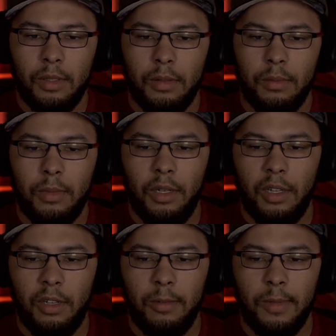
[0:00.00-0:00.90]
You
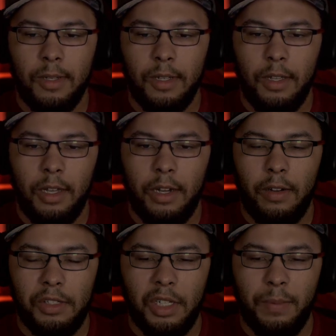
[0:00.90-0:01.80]
know, I really
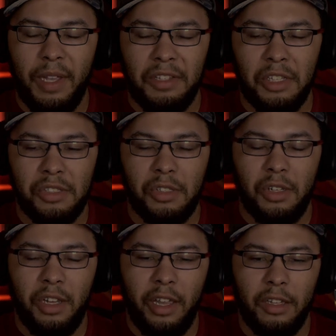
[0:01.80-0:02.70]
should pay attention to
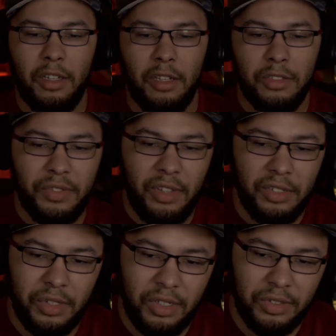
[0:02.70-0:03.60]
the endings of these
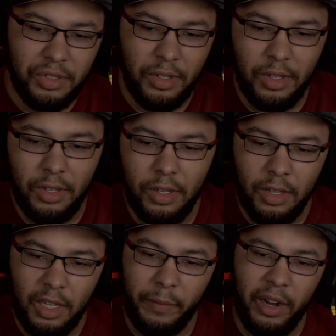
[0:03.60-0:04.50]
things.
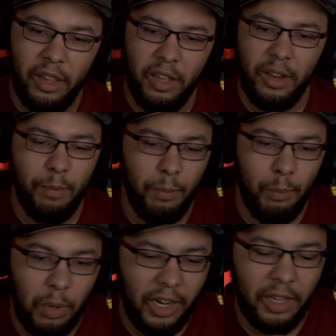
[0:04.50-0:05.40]
Apparently,
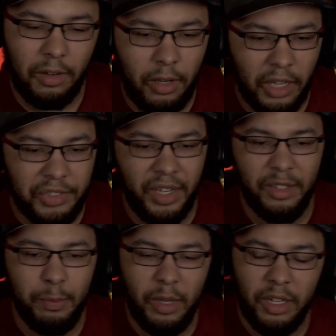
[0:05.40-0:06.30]
I guess it gives a
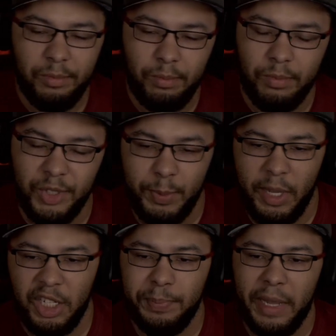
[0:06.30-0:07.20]
bit of
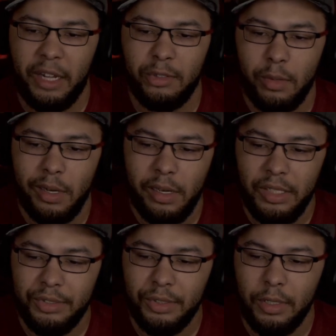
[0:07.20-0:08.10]
Spike's backstory. I
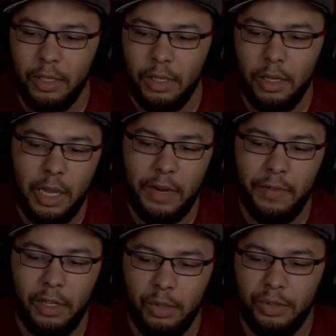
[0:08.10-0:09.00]
guess I never
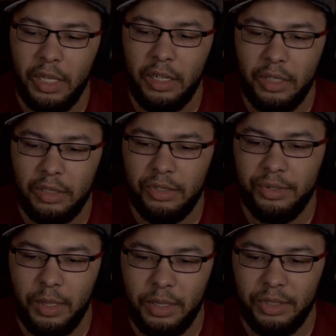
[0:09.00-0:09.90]
noticed that because I just saw,
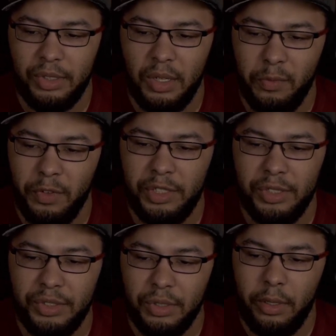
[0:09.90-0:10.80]
I just saw Vicious
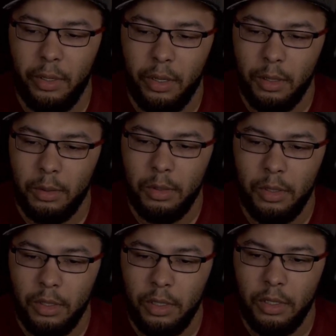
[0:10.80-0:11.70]
in the uh,
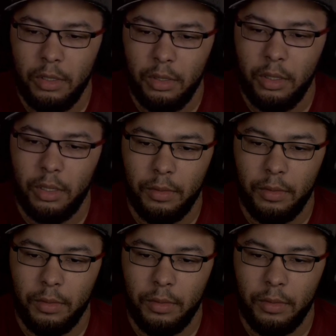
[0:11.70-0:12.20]
thing.